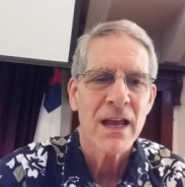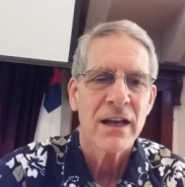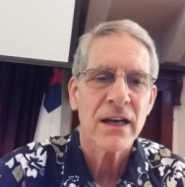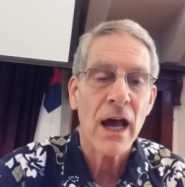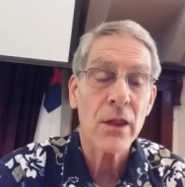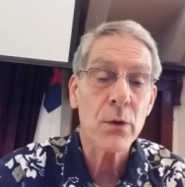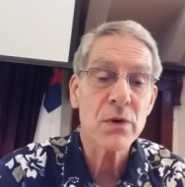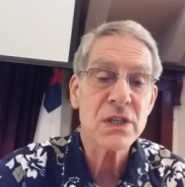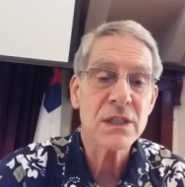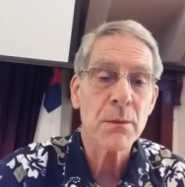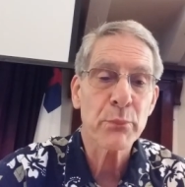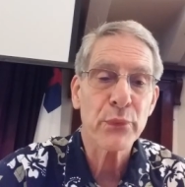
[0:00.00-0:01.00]
Now there was
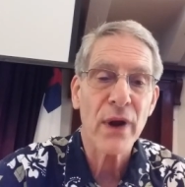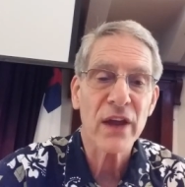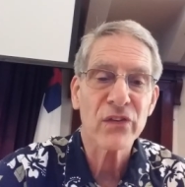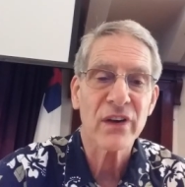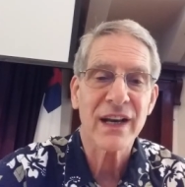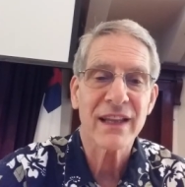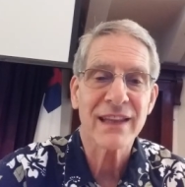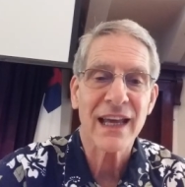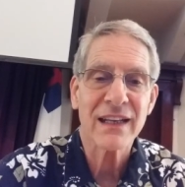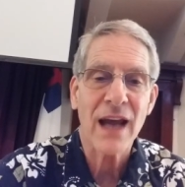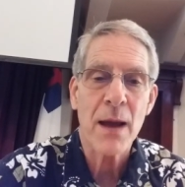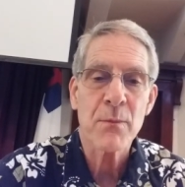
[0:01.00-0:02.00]
some present at that
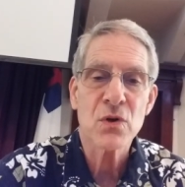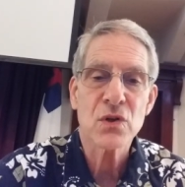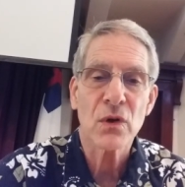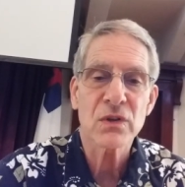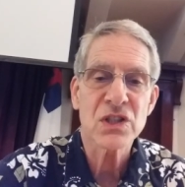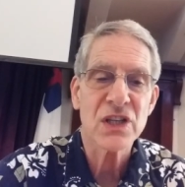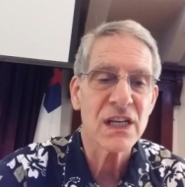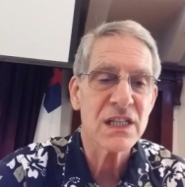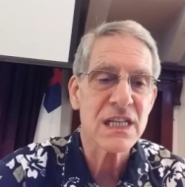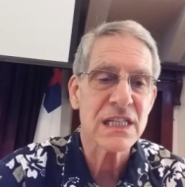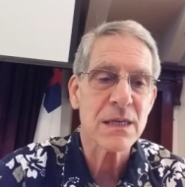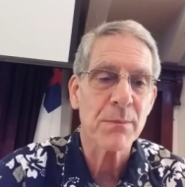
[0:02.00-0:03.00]
time who told
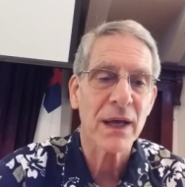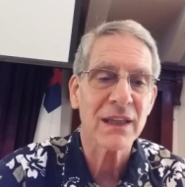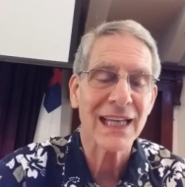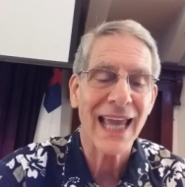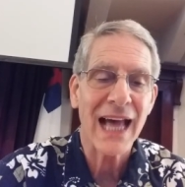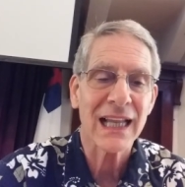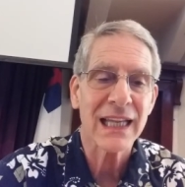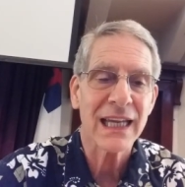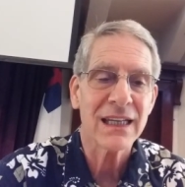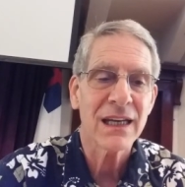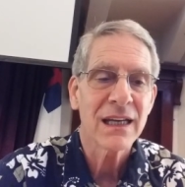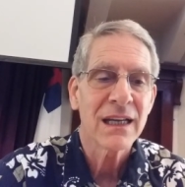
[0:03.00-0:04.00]
Jesus about the Galilee,